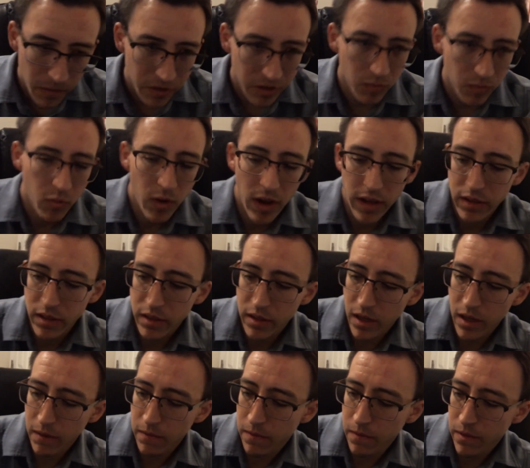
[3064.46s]
some red
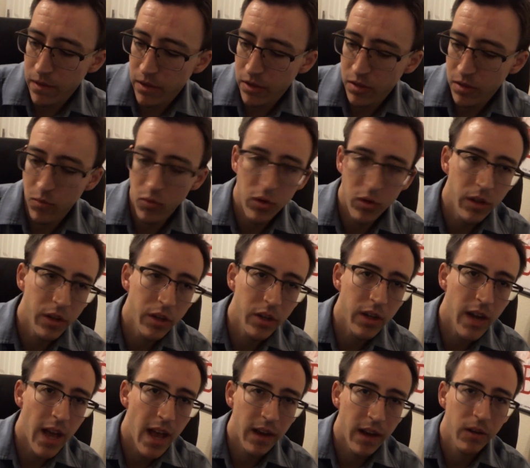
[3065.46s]
stuff. There's some really
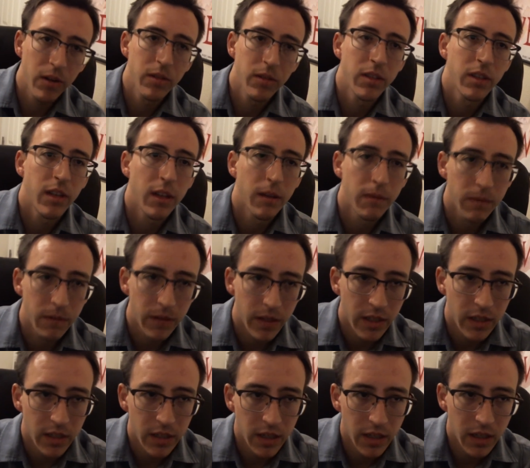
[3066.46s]
good aggro stuff
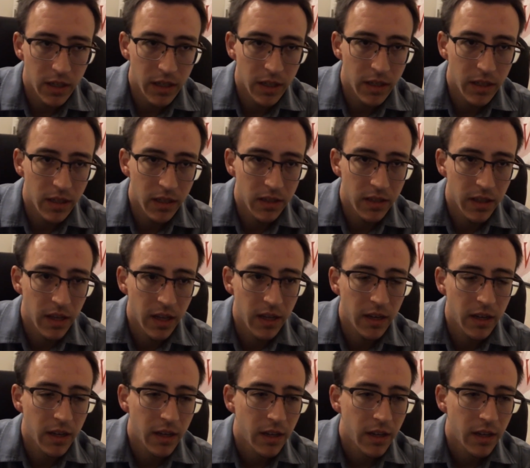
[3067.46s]
in this set